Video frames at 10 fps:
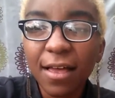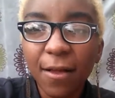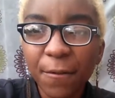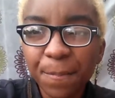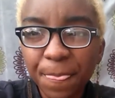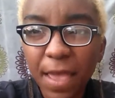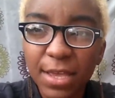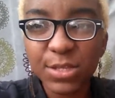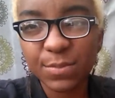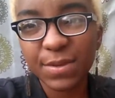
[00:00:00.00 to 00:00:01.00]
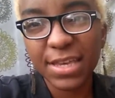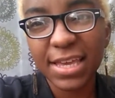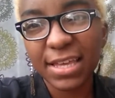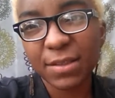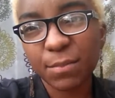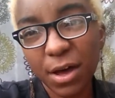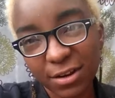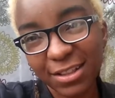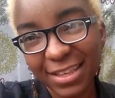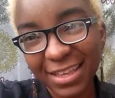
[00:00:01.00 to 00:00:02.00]
I used to be in
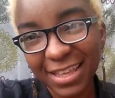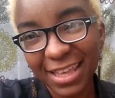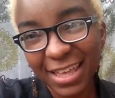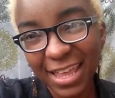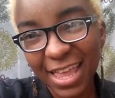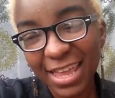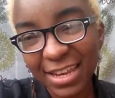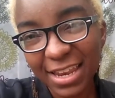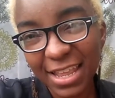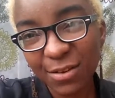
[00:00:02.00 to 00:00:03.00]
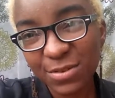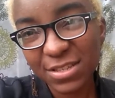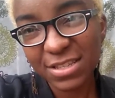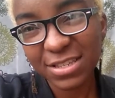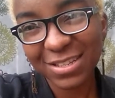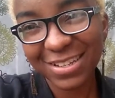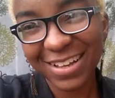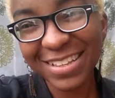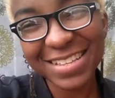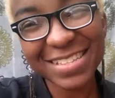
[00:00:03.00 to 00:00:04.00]
modeling. And it was
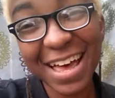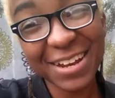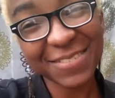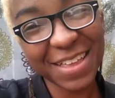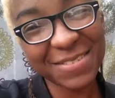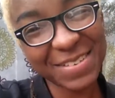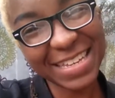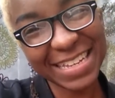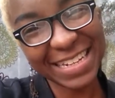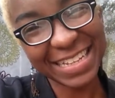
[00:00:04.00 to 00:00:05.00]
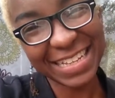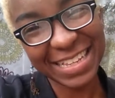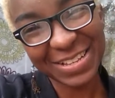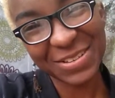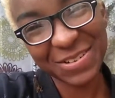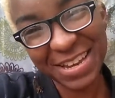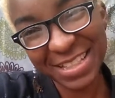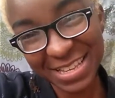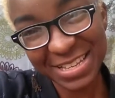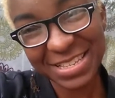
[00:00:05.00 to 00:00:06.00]
on the side of like bikini,
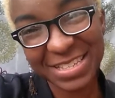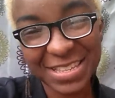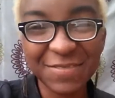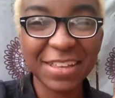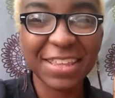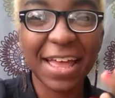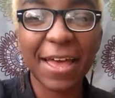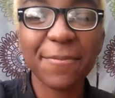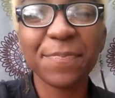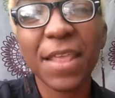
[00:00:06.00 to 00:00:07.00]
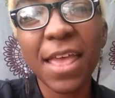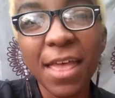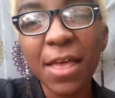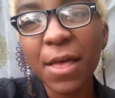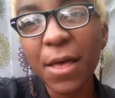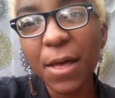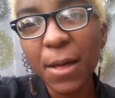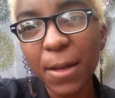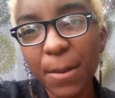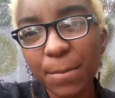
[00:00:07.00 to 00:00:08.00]
lingerie, things, stuff like that.
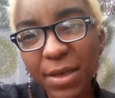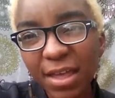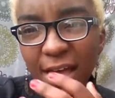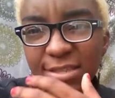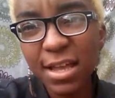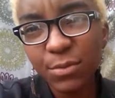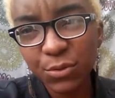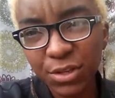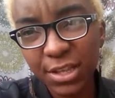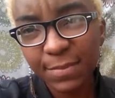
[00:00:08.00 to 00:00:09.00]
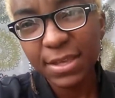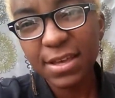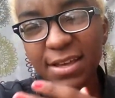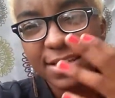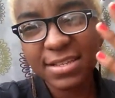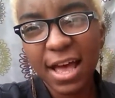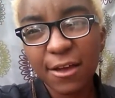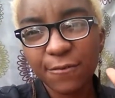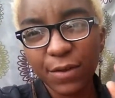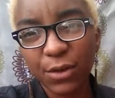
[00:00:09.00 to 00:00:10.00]
But I stopped doing it because
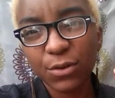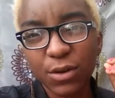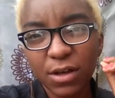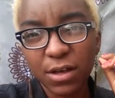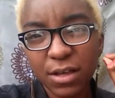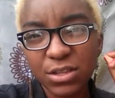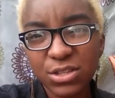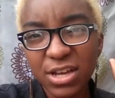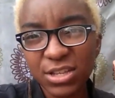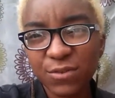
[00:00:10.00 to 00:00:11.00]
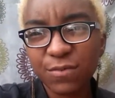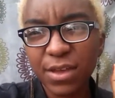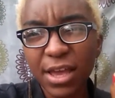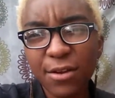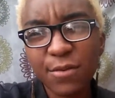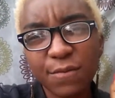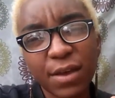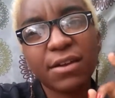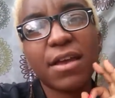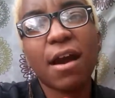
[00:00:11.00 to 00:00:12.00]
I felt judged very, very